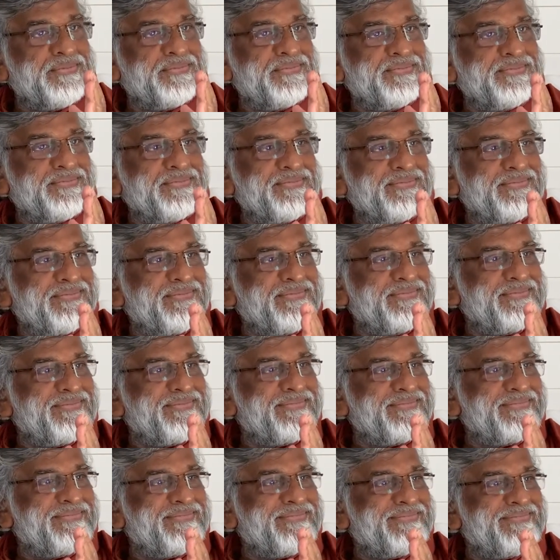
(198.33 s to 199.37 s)

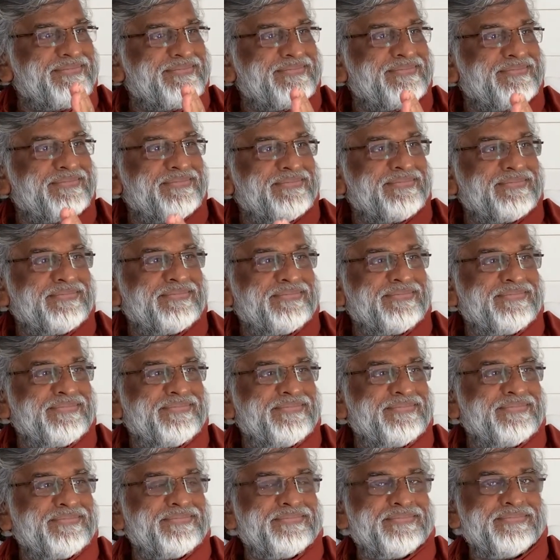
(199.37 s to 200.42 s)

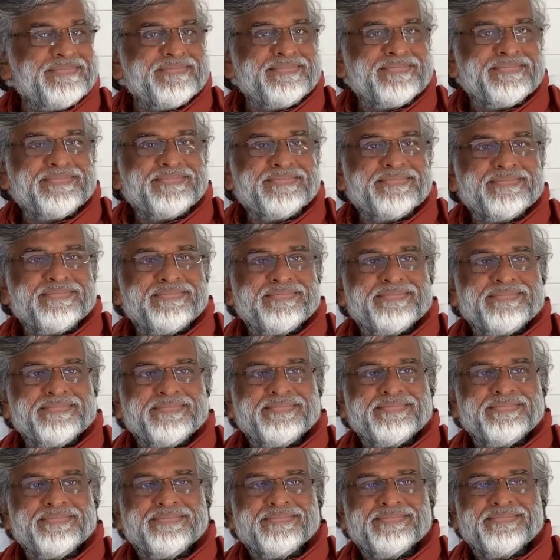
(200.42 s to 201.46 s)

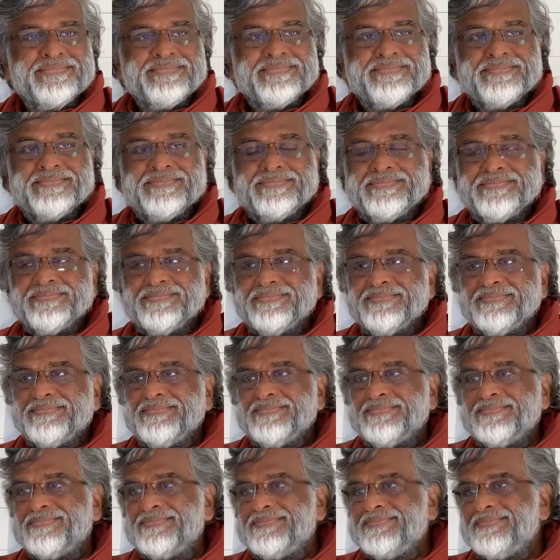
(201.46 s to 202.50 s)

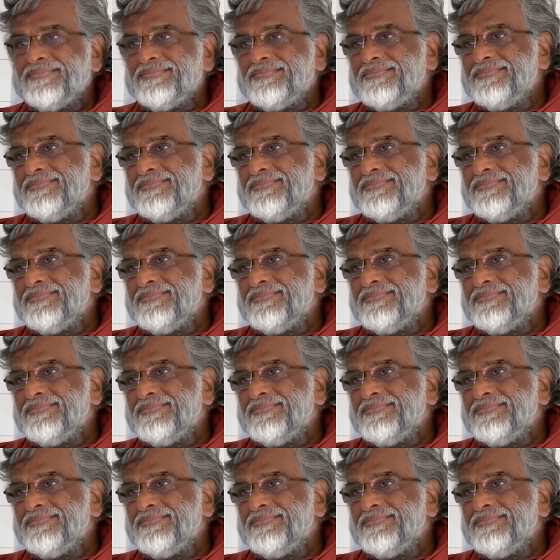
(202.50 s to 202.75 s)
[no speech]